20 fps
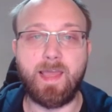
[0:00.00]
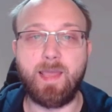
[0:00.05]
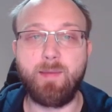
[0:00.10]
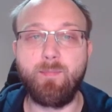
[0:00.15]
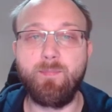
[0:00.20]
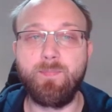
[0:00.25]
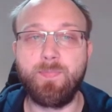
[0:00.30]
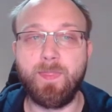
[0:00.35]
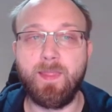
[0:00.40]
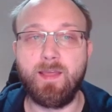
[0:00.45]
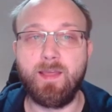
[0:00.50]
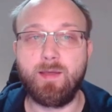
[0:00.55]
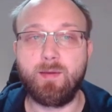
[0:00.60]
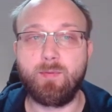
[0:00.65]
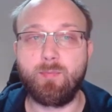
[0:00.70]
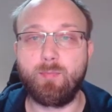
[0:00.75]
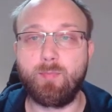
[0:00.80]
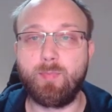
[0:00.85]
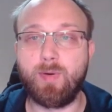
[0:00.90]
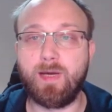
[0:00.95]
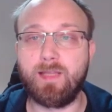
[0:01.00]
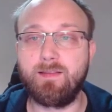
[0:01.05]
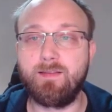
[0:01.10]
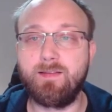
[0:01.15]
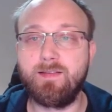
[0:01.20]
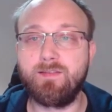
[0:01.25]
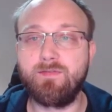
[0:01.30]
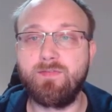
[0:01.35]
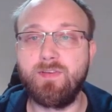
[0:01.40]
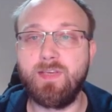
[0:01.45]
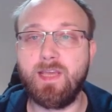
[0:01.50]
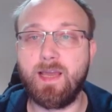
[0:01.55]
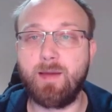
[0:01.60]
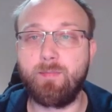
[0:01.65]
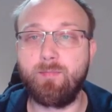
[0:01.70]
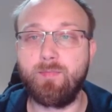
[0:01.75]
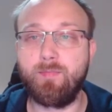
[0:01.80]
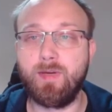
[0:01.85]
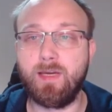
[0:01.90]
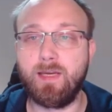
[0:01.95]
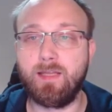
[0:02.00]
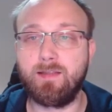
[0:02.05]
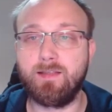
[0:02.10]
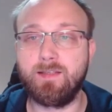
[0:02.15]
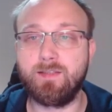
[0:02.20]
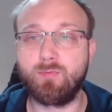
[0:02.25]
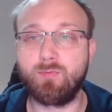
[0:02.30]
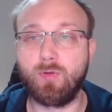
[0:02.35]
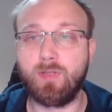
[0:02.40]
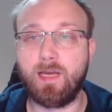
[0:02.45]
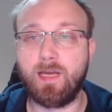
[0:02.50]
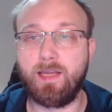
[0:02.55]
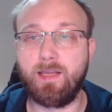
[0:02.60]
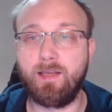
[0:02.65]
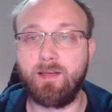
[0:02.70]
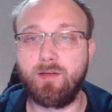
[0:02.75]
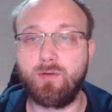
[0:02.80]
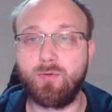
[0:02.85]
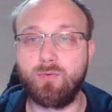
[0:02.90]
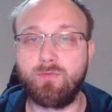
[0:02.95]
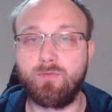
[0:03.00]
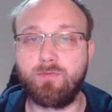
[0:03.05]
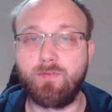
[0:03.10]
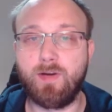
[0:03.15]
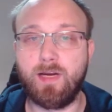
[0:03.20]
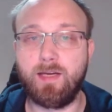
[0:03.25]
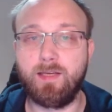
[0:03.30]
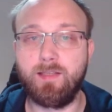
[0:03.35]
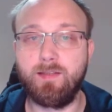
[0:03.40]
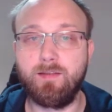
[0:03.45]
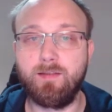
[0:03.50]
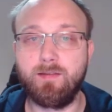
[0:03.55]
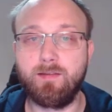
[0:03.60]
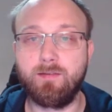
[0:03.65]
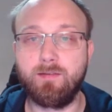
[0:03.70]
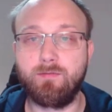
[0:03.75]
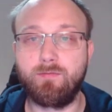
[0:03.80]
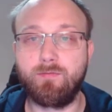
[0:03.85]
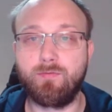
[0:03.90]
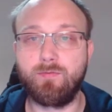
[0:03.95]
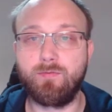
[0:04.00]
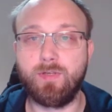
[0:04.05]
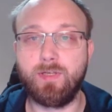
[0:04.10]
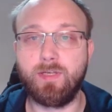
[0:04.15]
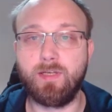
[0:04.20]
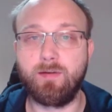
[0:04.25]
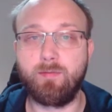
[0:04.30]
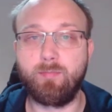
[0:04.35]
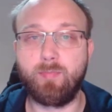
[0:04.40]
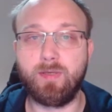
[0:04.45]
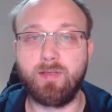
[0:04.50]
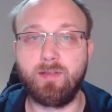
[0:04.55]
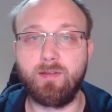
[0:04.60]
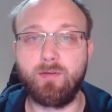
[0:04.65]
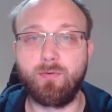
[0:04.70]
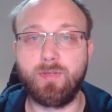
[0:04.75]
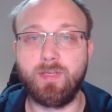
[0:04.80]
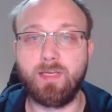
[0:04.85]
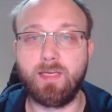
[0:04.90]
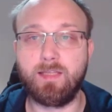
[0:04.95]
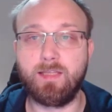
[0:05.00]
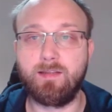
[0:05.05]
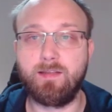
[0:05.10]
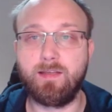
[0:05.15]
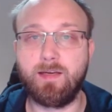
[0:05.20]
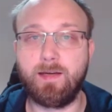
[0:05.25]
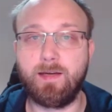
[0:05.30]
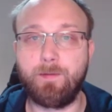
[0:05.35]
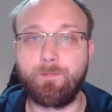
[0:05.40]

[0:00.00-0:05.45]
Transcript: name, but this VM, at least what I could find by looking at